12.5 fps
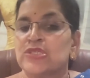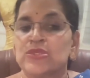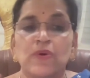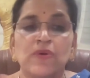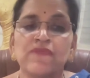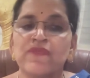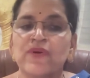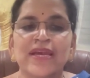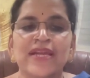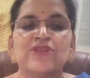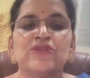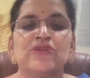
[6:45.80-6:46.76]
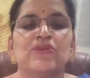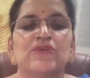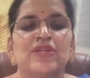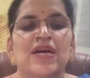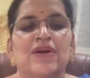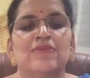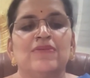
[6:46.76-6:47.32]
Don't forget to note
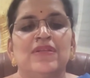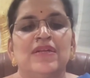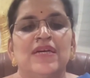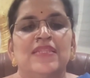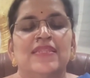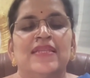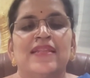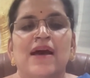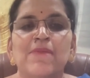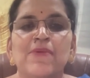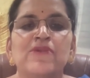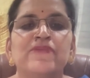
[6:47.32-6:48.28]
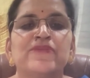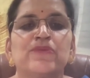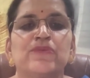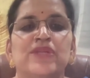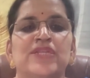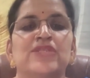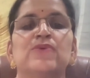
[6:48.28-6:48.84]
down the number of
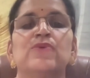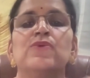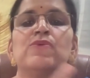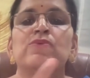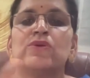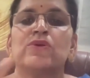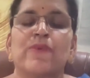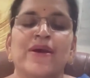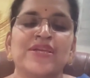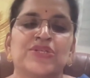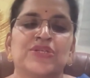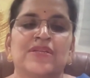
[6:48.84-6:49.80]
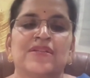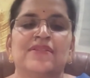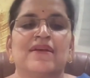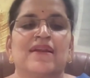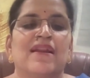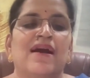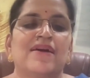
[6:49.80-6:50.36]
students who could question in
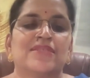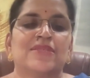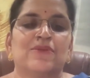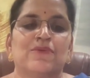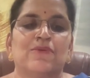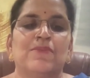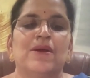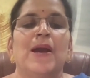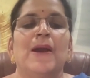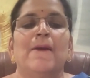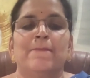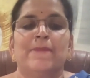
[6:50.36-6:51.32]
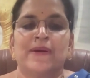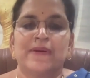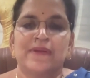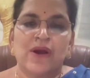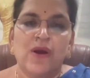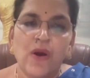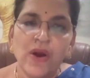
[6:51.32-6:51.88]
the classroom,
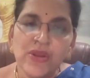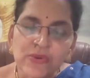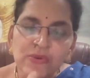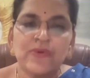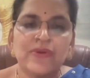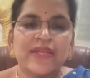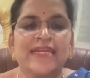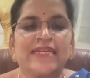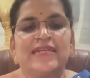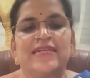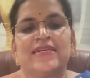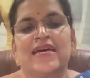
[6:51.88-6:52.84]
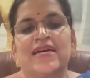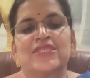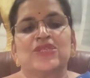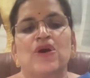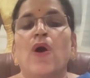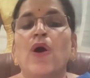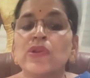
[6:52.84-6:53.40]
or you could get in touch,
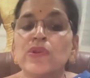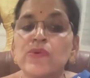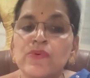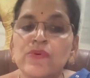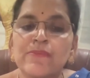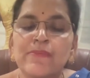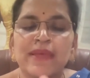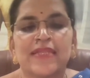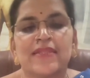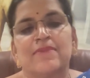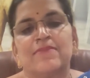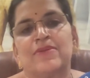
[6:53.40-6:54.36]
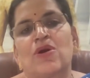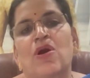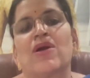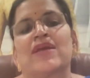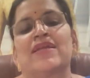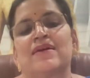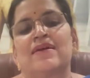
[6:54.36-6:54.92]
or you could make them
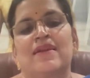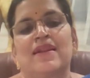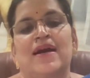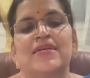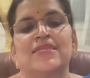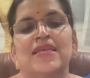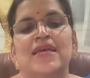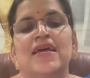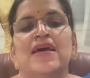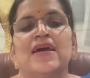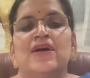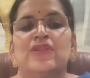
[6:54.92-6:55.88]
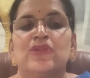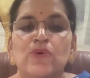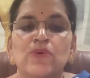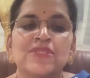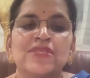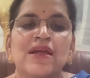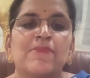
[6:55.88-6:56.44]
talk in the class.
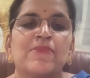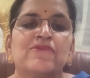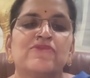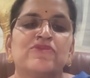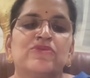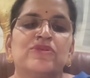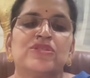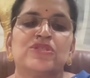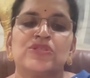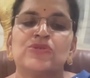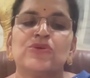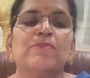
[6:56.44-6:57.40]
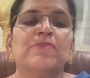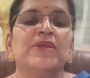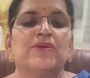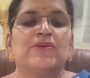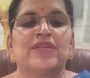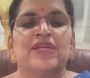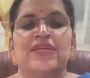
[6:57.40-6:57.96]
Those number of students should be
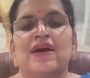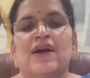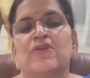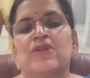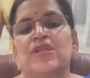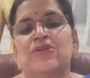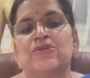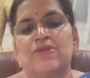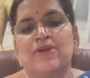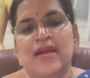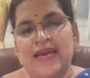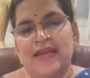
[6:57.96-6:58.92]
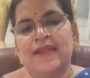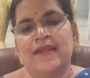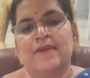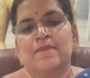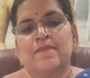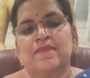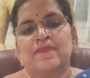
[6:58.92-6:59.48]
noted down in your diary,
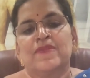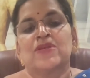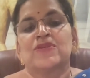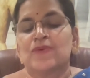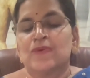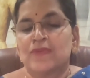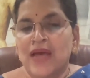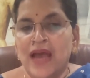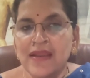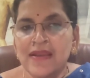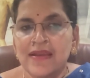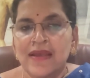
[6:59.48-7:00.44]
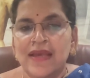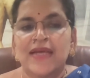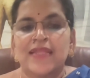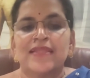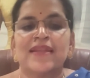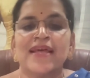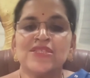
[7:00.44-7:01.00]
so that
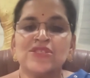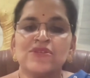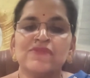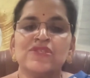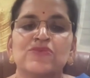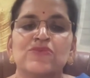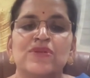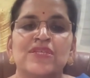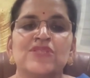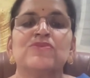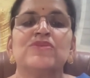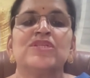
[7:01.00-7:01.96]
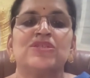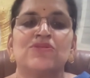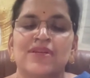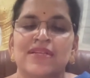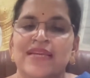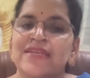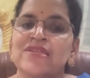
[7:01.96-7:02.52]
the rest the students who did
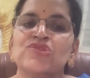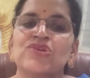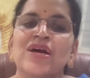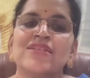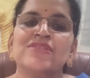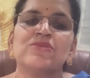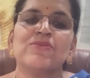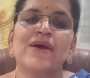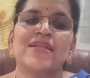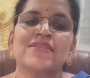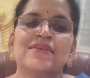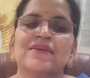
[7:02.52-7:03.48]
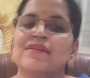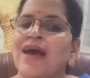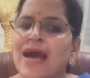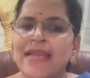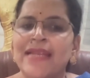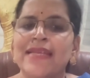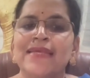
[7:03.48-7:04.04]
not get a chance to answer,
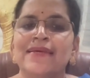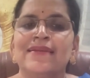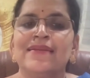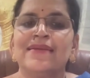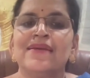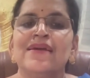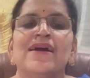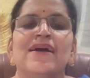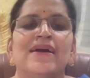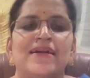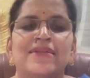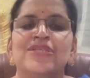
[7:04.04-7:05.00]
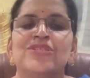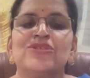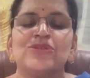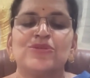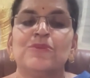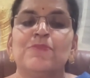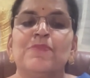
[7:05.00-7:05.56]
ideally, a
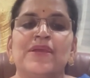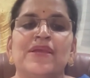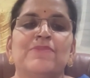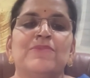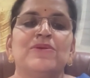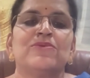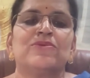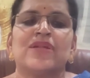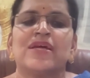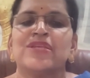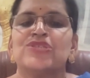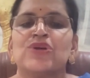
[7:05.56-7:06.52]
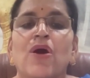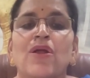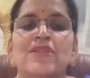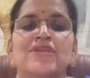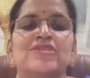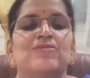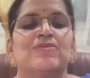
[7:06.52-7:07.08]
teacher should be able to touch
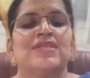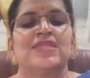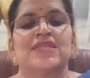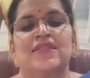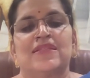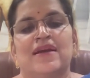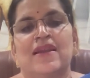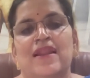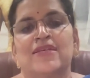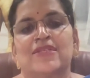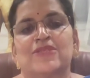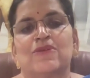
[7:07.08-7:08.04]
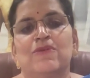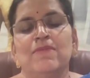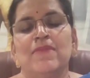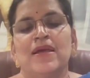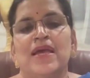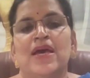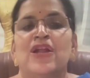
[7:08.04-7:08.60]
all the students in the classroom,
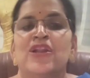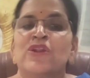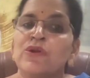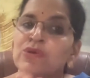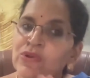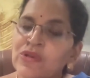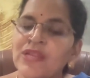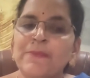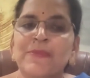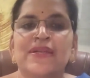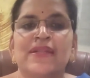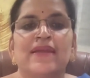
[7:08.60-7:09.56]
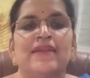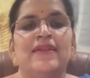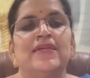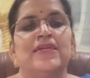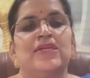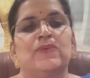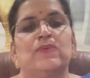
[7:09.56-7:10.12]
not only
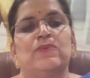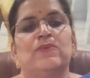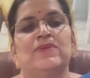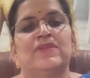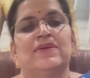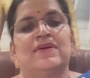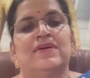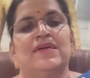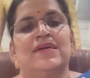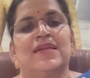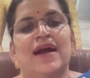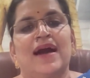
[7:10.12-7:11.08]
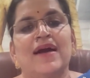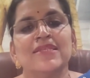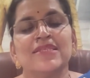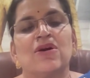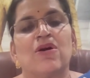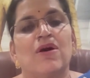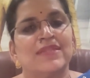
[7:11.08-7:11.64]
pertaining to the
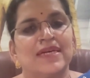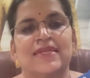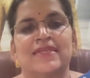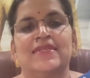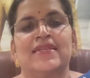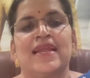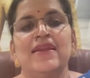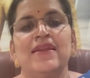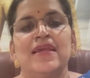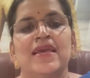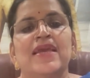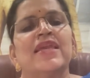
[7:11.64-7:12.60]
class or the content,